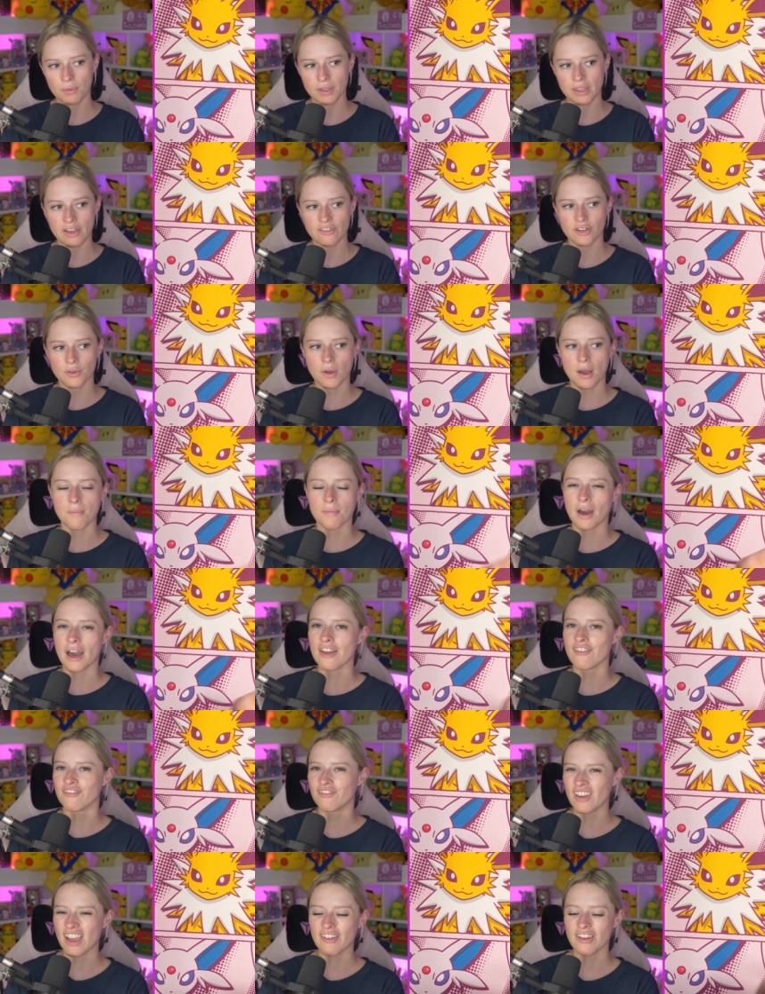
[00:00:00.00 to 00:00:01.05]
everyone, but I
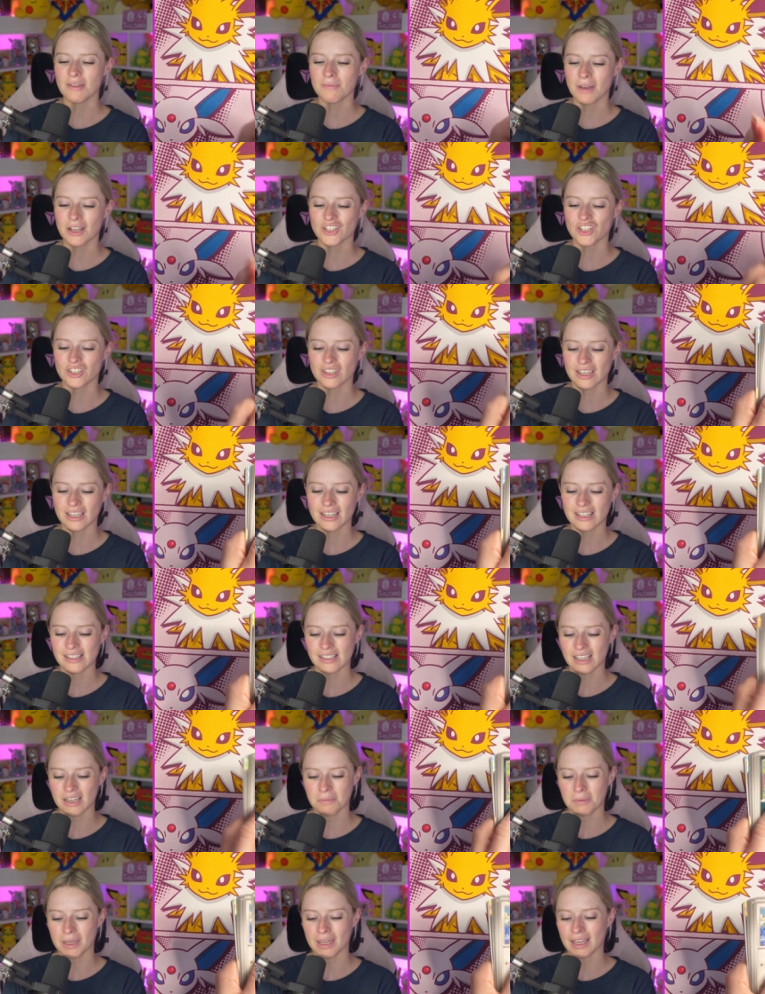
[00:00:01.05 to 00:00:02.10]
very much think it's
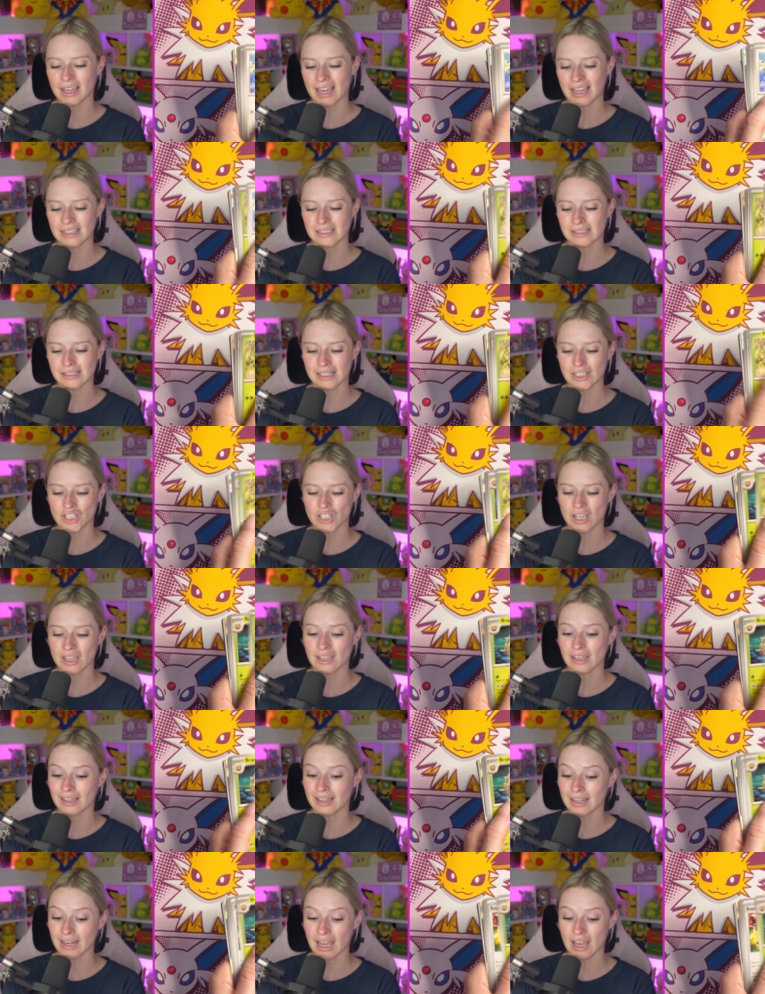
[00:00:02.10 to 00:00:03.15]
going to be a case this year. You're
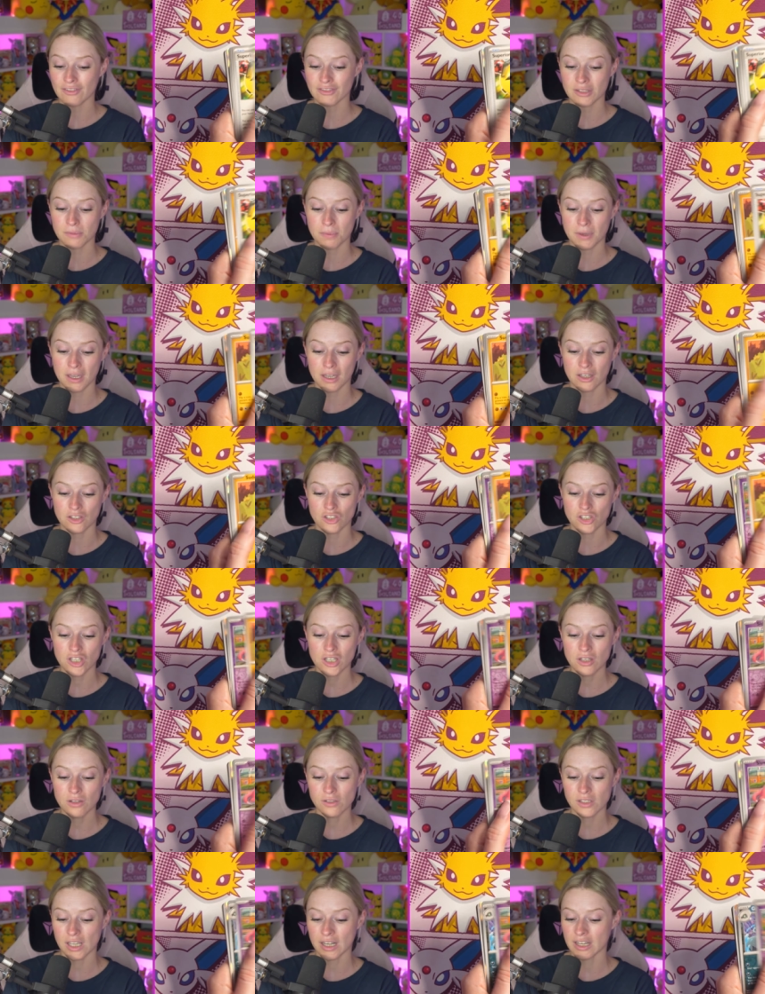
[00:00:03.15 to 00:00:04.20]
going to have to pick and
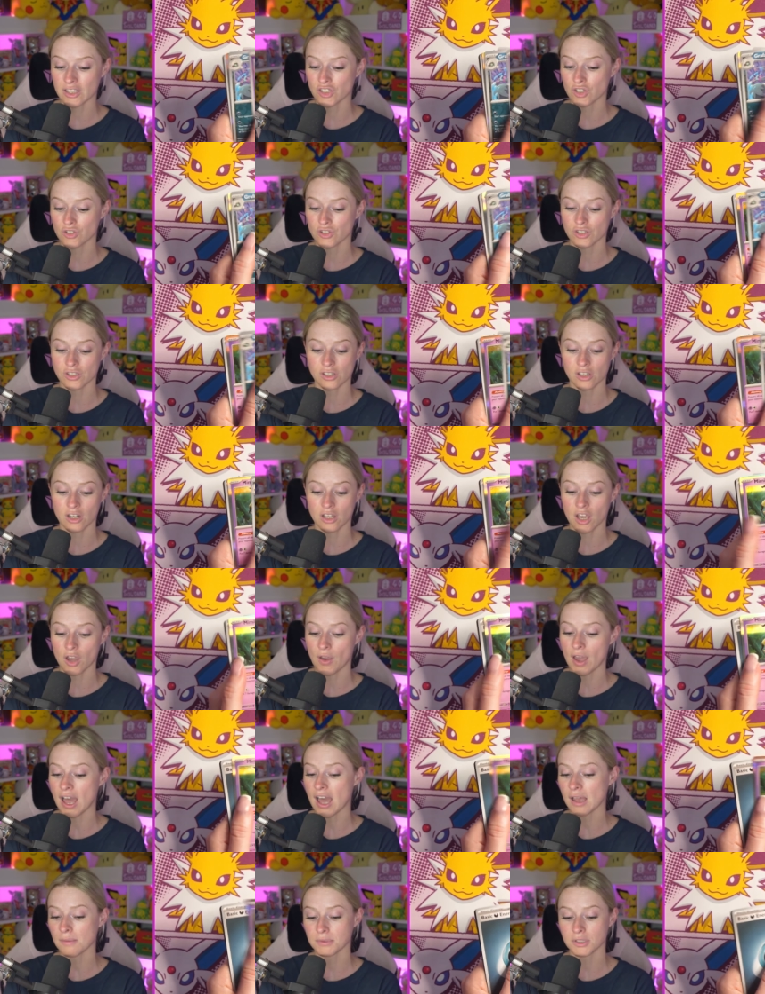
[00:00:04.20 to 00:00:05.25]
choose, unless you're just going to go
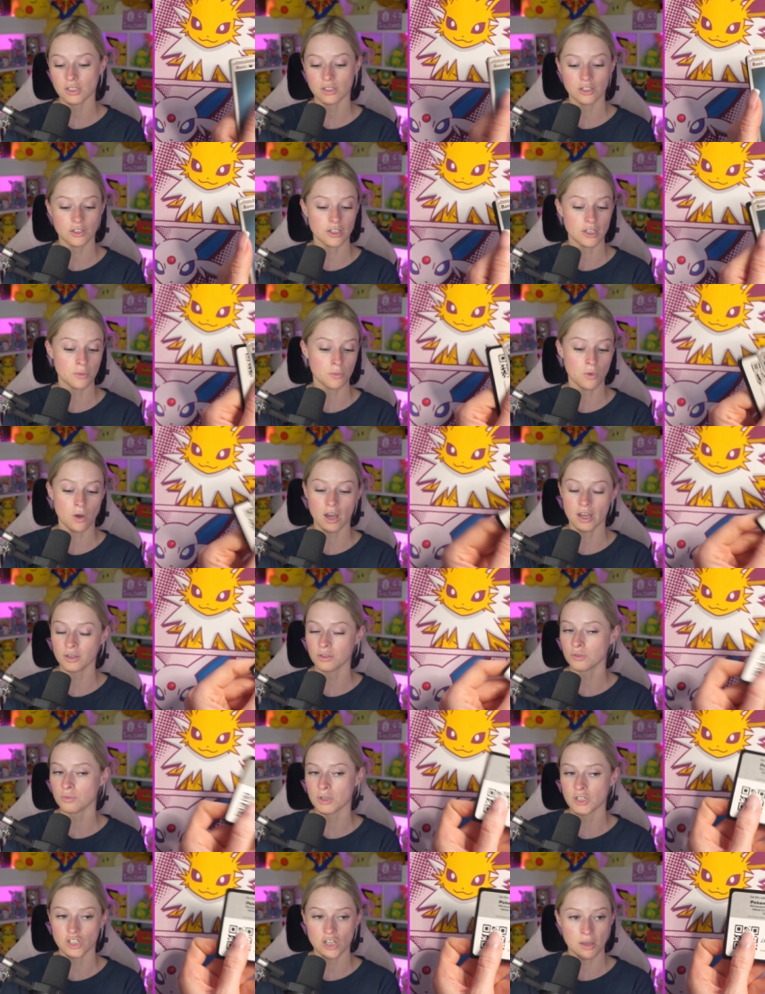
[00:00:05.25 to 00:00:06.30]
absolutely
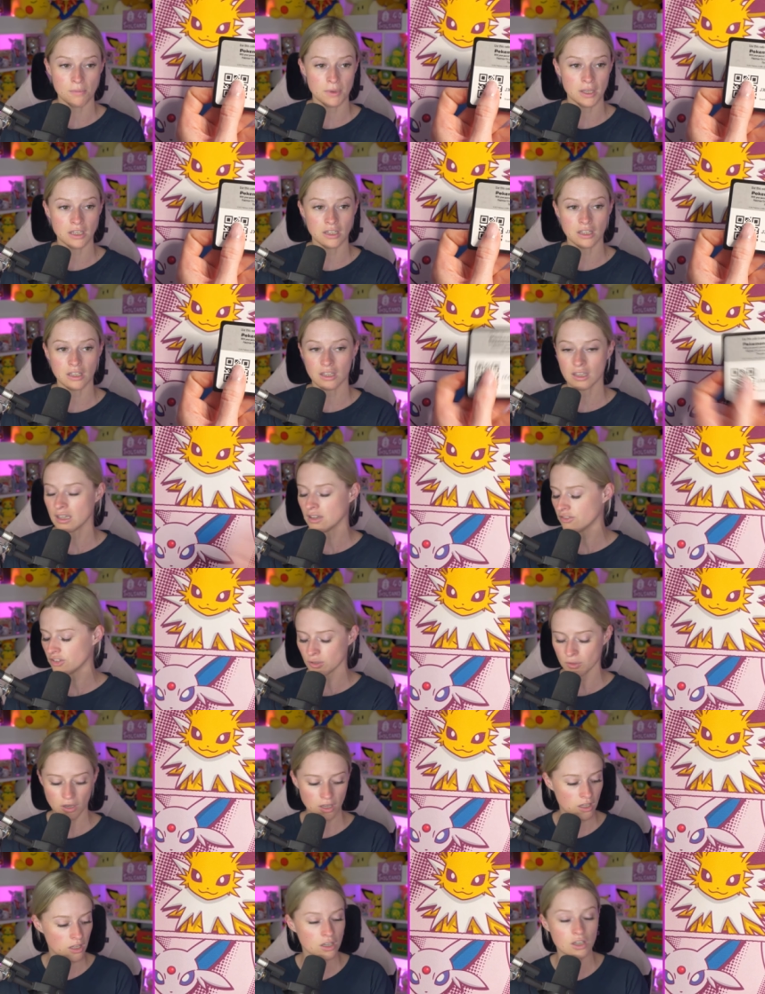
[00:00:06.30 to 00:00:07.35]
wild, which, I mean, if you
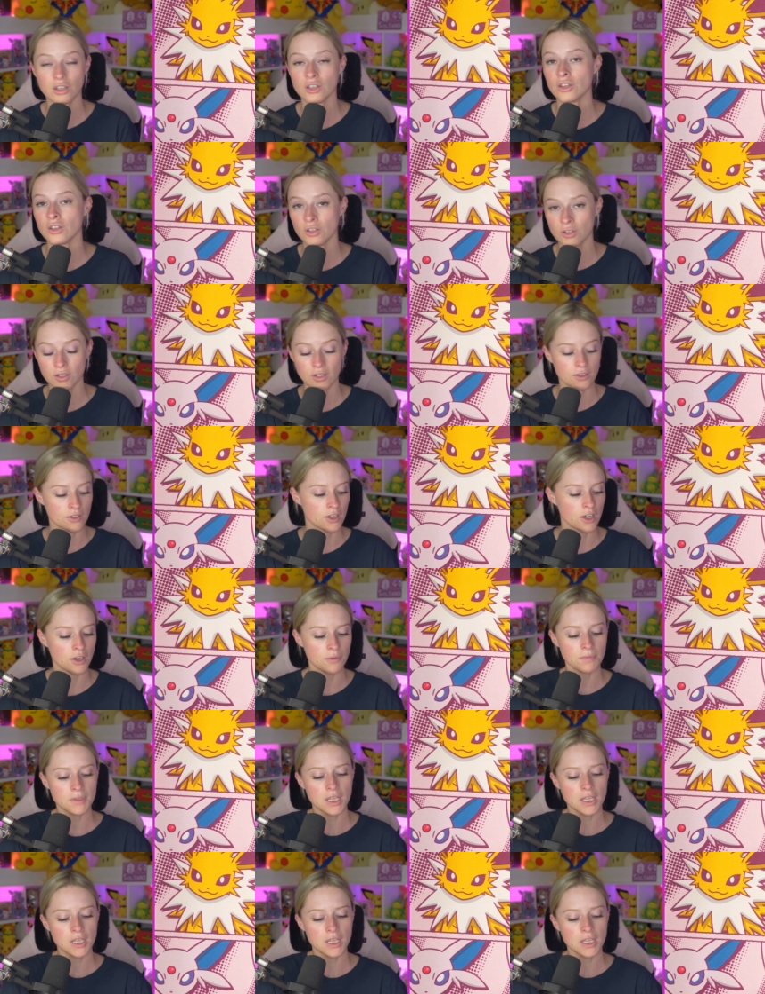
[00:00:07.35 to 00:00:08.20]
are, you do you.